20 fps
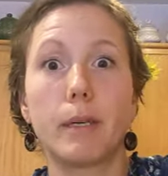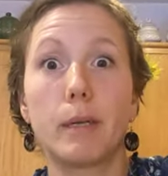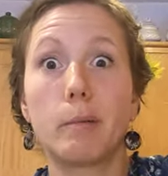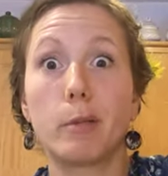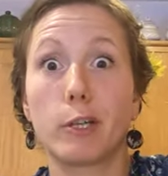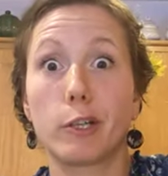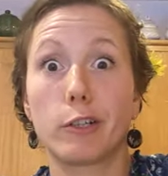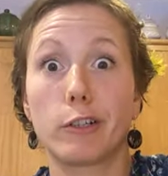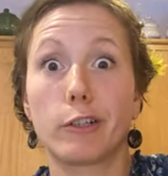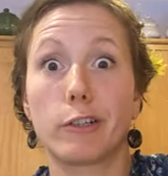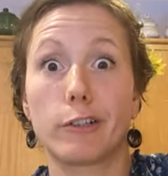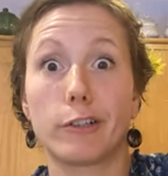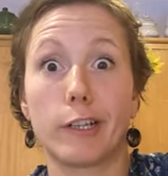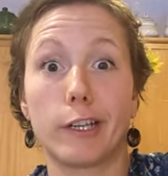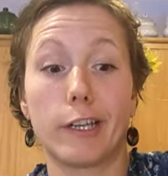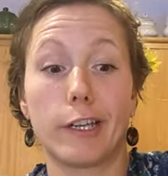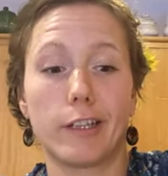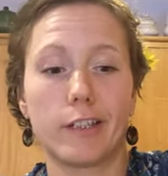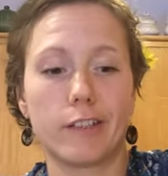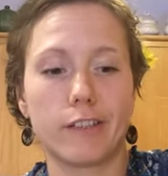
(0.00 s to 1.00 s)
maybe hurting your
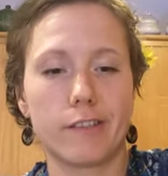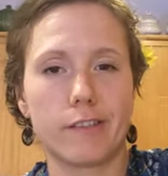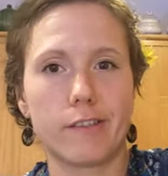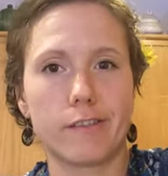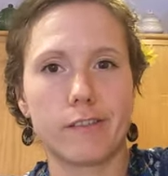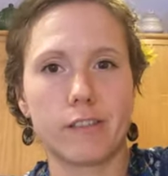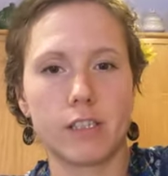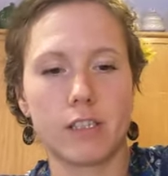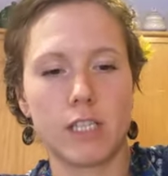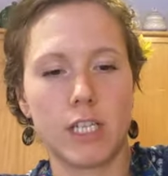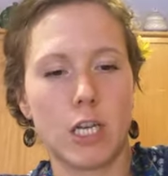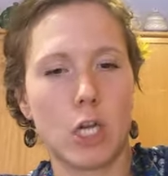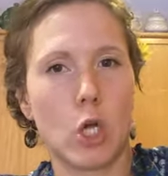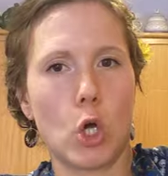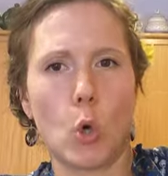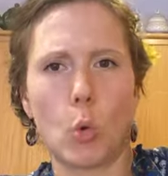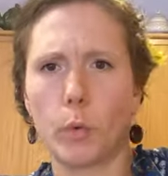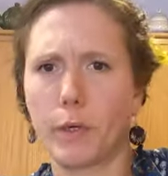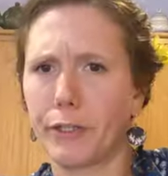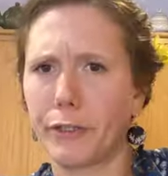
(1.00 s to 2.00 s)
hands.
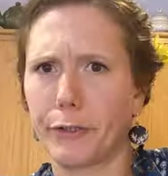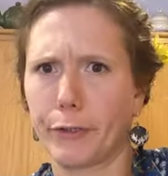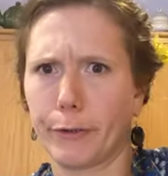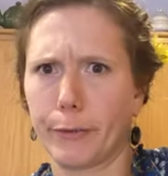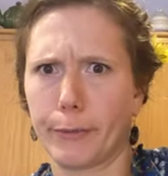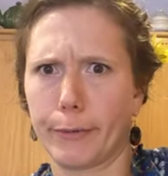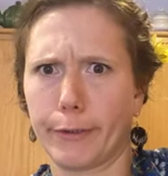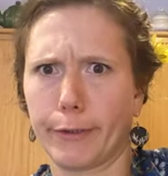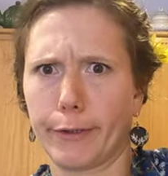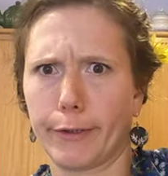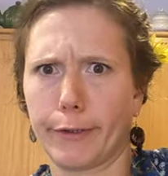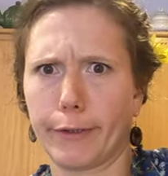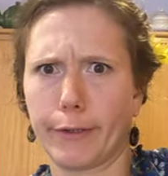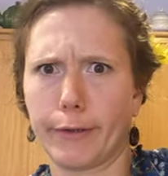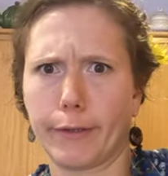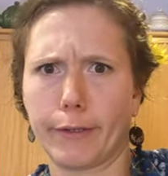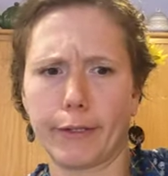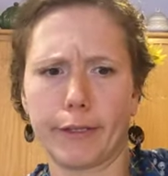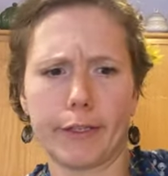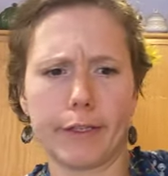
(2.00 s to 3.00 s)
We don't wanna
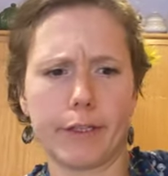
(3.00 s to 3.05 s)
do